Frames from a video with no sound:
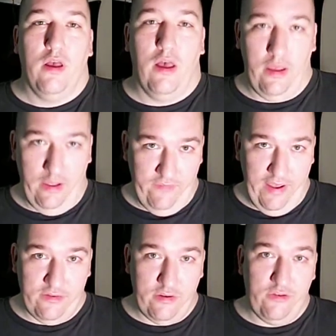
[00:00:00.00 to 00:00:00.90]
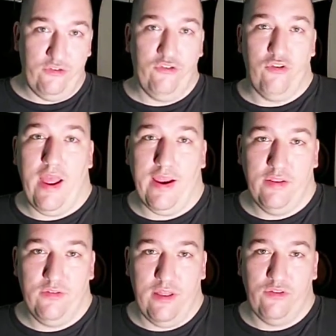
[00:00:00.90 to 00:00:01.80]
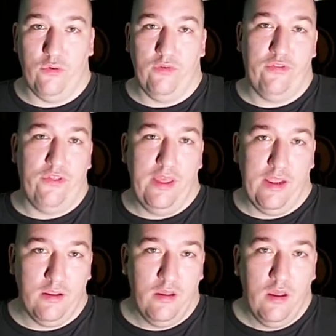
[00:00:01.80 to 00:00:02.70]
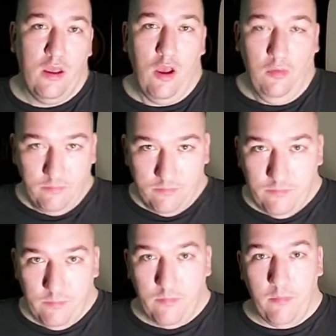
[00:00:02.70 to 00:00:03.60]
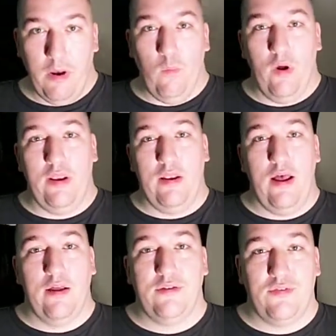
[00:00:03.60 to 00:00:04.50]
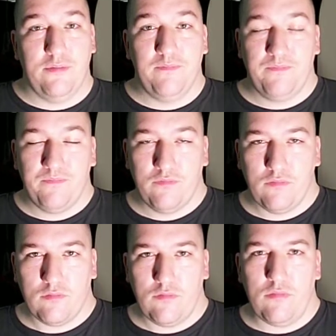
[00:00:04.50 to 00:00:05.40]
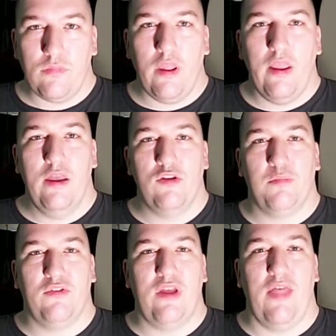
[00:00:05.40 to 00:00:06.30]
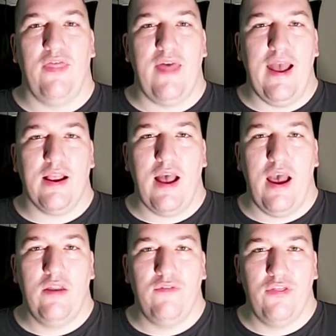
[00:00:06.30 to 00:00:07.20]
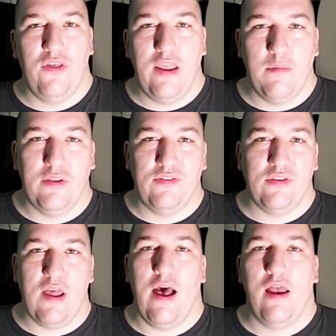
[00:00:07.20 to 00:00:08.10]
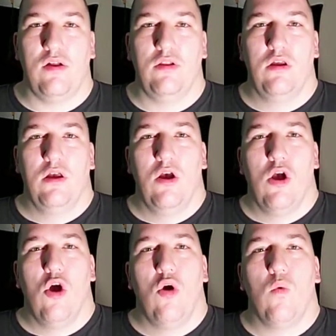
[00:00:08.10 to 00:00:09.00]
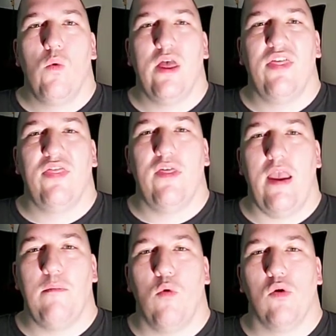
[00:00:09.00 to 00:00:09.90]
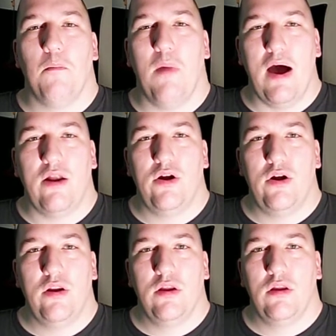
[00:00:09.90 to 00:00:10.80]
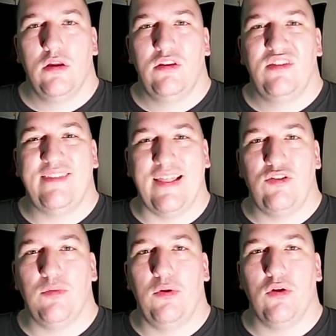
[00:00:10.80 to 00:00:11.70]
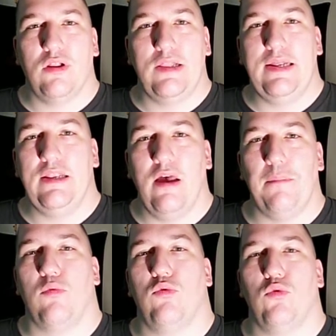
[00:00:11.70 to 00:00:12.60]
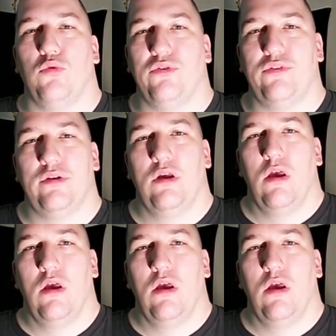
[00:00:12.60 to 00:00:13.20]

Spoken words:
advanced Dungeons and Dragons, that sort of thing. But what it does is present that kind of theme and style with a more modern, sensible, cleaned up rules